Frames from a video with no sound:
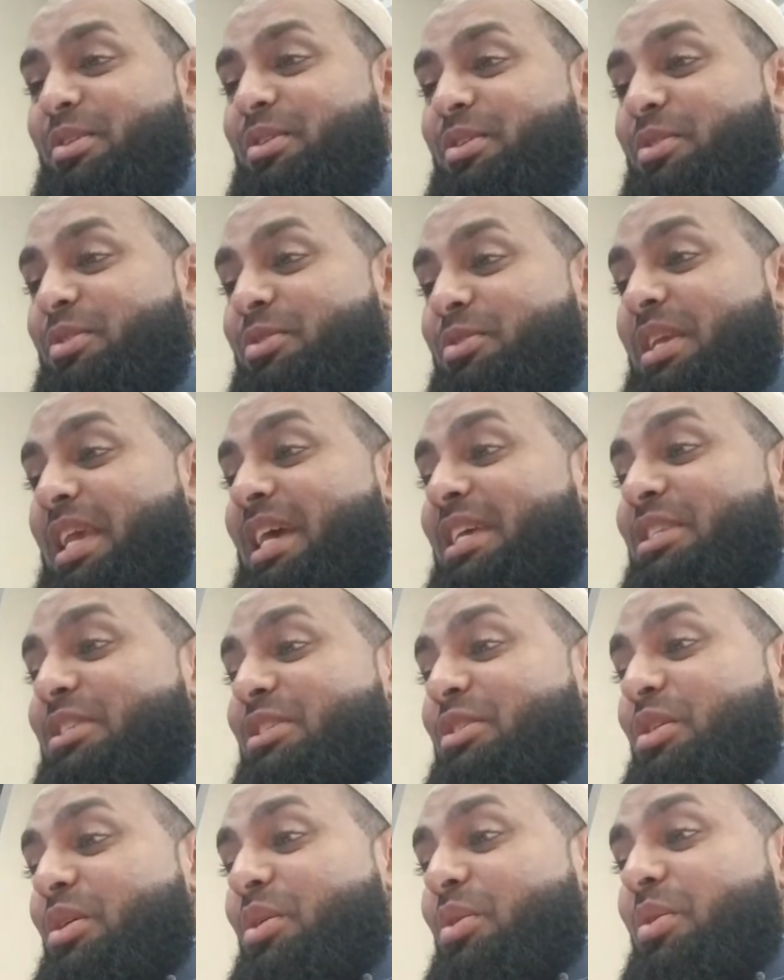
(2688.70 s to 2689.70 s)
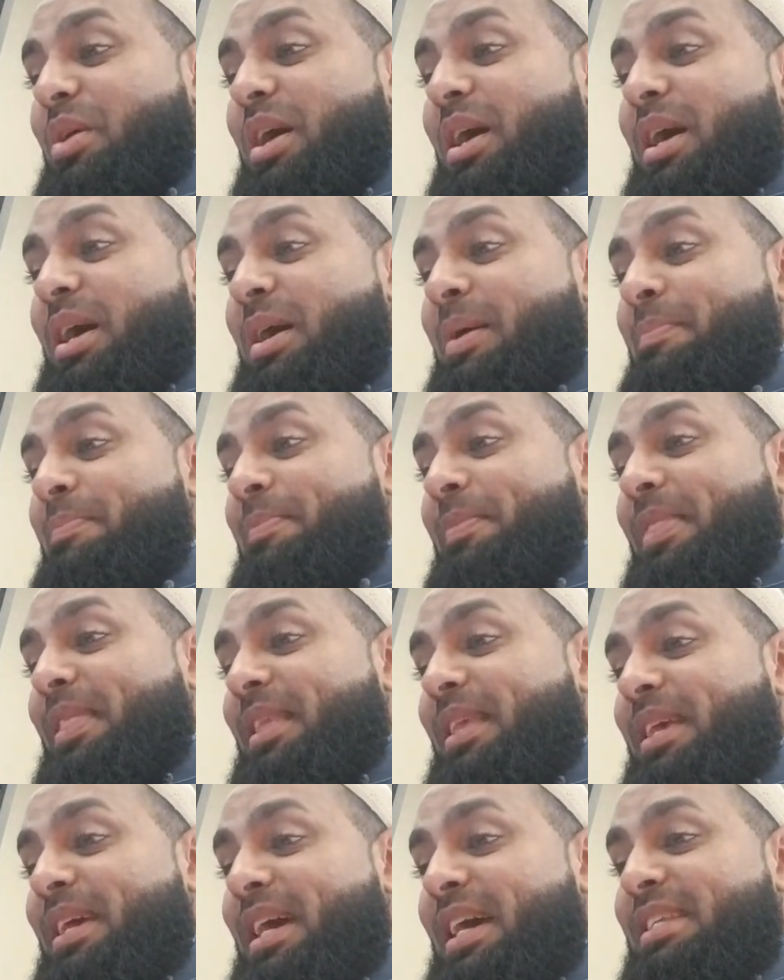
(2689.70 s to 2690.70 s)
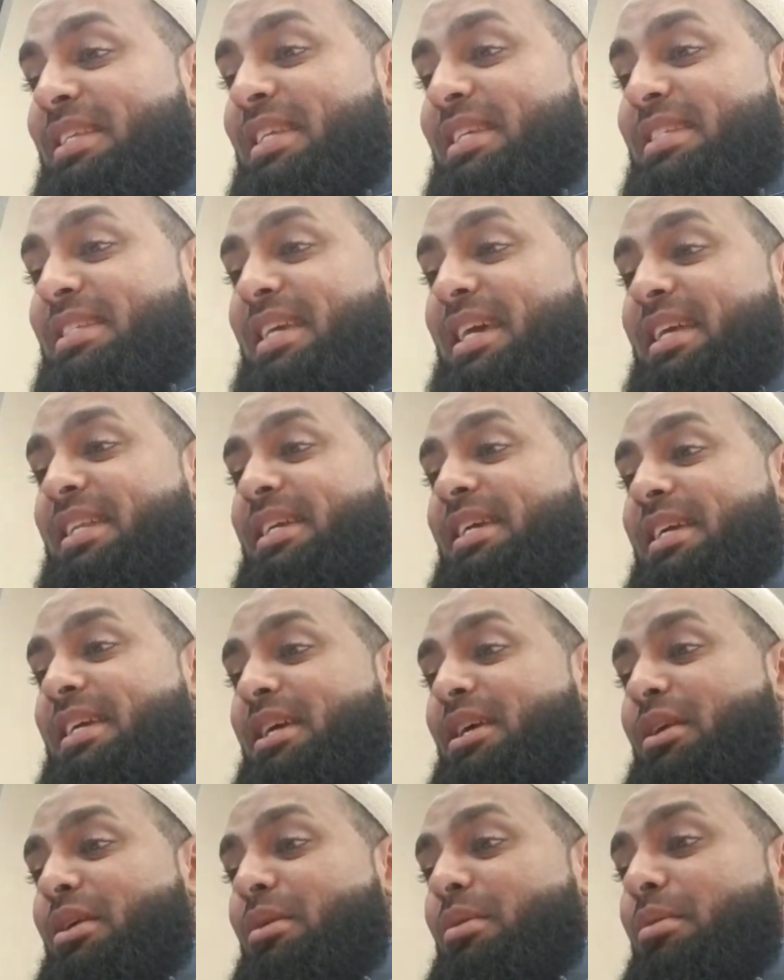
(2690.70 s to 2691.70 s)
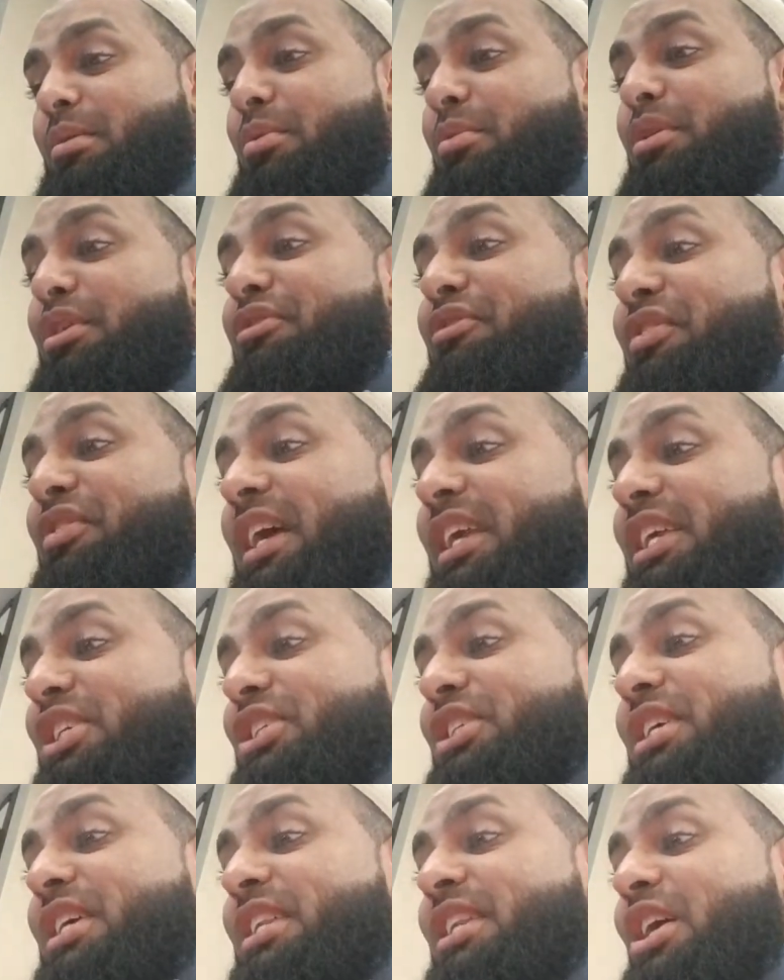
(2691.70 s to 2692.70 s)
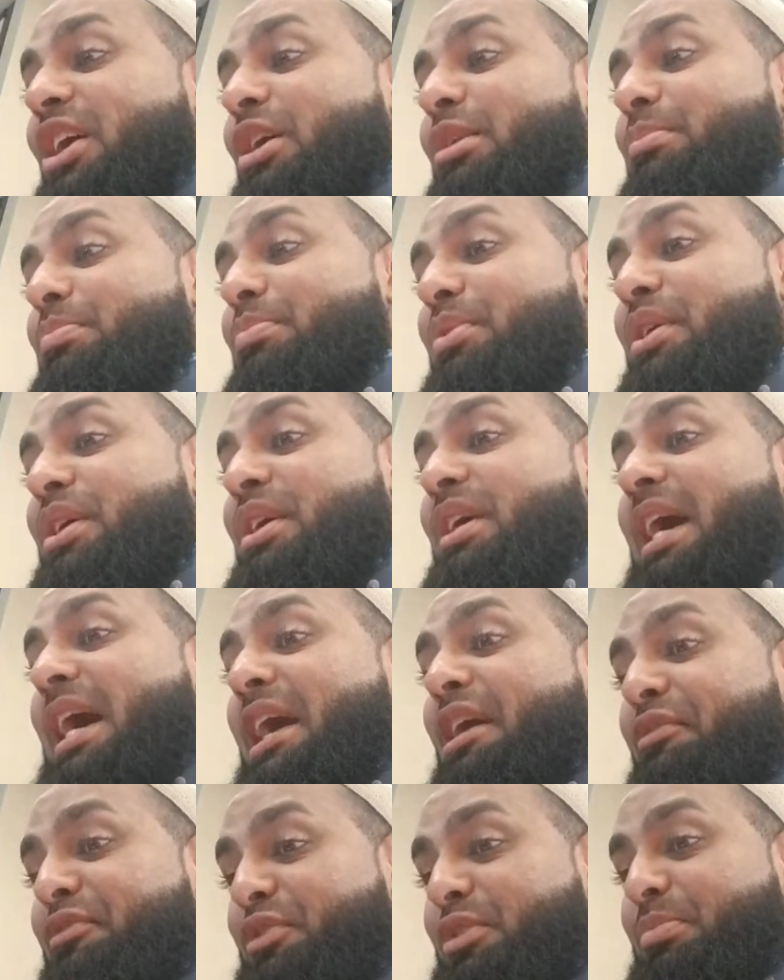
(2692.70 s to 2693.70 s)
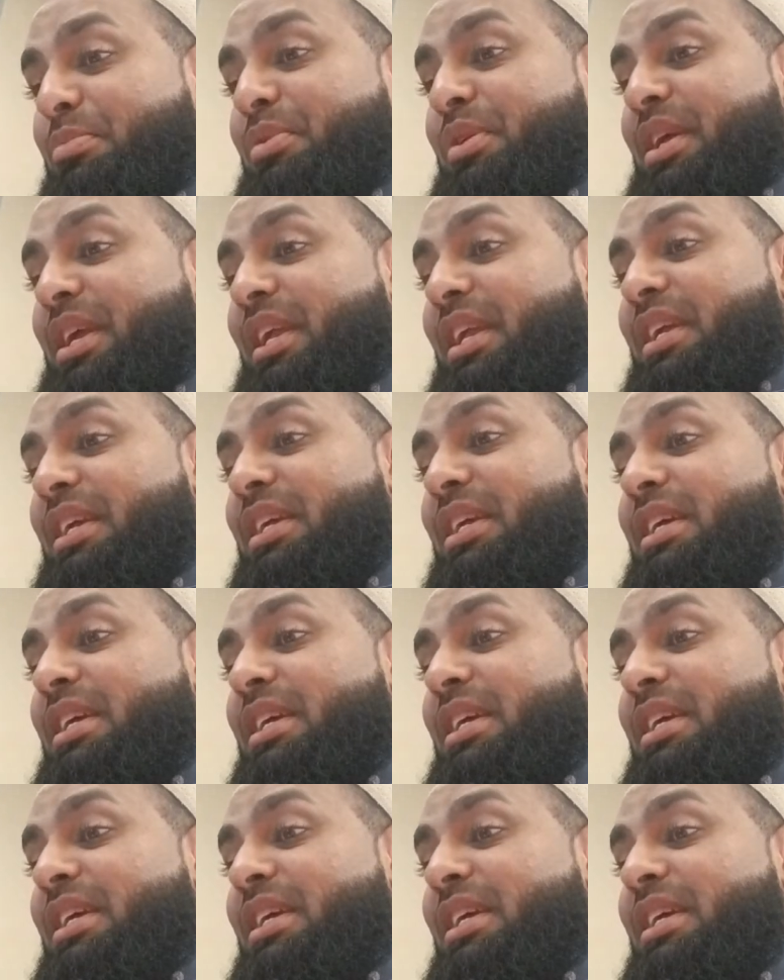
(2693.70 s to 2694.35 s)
So yes, as he said, reflection on prayer after praying.